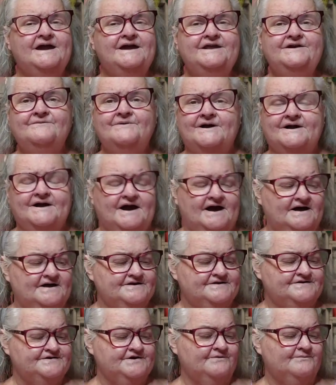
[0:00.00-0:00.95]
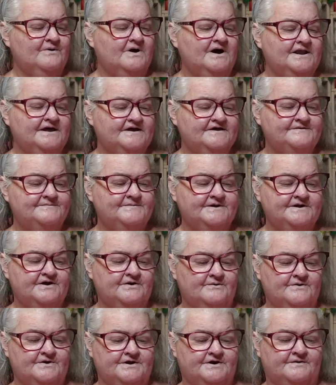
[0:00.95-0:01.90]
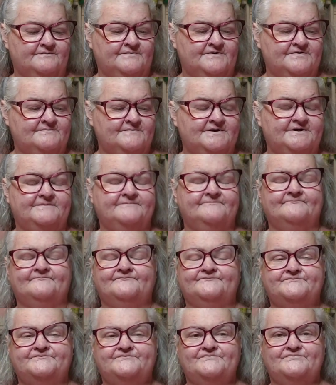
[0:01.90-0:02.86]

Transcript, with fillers: Anyway, guys, so what has been going on with me?